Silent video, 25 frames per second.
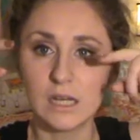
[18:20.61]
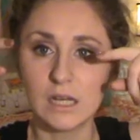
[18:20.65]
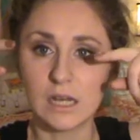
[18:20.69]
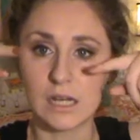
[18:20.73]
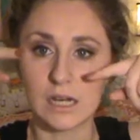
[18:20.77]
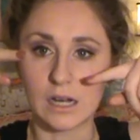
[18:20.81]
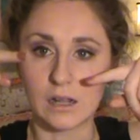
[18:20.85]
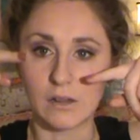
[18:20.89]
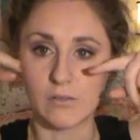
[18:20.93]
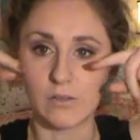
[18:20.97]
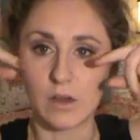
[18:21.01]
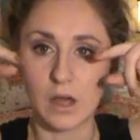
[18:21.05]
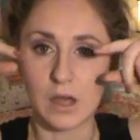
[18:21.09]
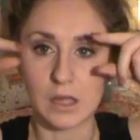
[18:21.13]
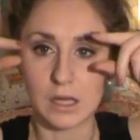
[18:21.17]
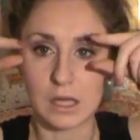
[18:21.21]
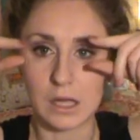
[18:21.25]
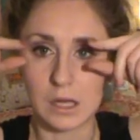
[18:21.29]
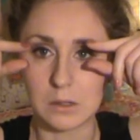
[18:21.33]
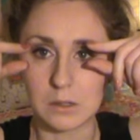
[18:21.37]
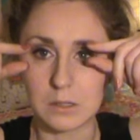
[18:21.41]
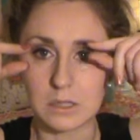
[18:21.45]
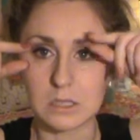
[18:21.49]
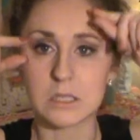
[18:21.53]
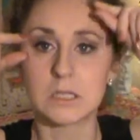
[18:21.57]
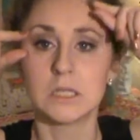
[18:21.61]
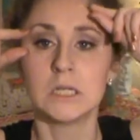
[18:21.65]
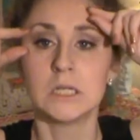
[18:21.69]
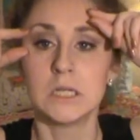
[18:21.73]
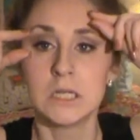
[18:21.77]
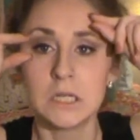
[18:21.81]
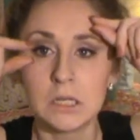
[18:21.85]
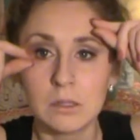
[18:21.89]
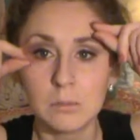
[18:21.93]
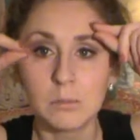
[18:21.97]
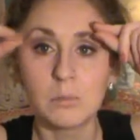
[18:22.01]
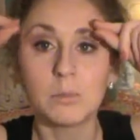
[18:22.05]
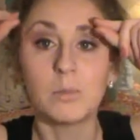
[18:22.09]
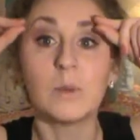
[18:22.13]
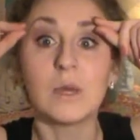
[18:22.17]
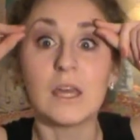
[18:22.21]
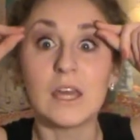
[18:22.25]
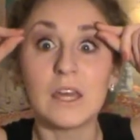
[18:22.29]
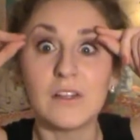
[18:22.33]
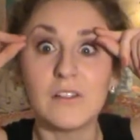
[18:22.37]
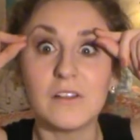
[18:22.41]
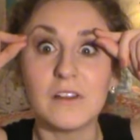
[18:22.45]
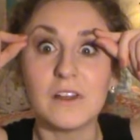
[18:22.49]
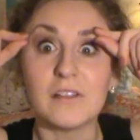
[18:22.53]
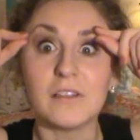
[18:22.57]
and I felt like I was
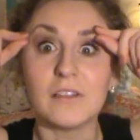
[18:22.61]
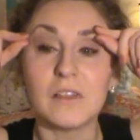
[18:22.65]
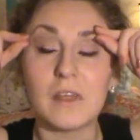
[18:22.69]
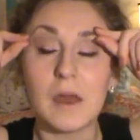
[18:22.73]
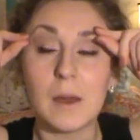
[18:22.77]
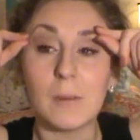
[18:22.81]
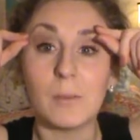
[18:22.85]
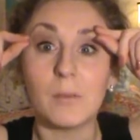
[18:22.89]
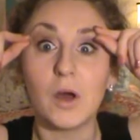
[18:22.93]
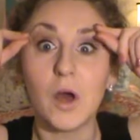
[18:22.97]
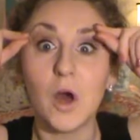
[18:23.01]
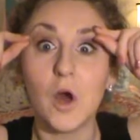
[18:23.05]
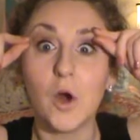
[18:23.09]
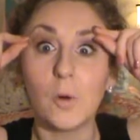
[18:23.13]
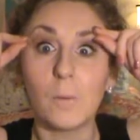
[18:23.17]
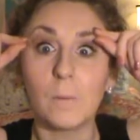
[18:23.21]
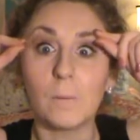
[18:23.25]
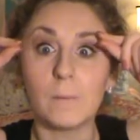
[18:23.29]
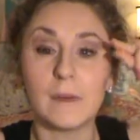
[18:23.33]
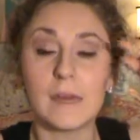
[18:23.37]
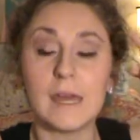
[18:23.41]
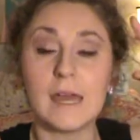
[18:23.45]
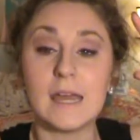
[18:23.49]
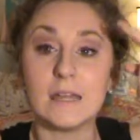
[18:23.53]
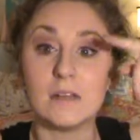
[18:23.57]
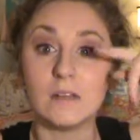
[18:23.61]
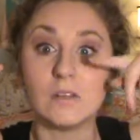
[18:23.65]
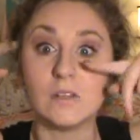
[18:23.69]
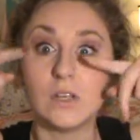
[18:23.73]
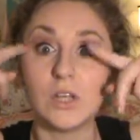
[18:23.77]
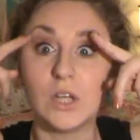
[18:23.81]
peeling them open,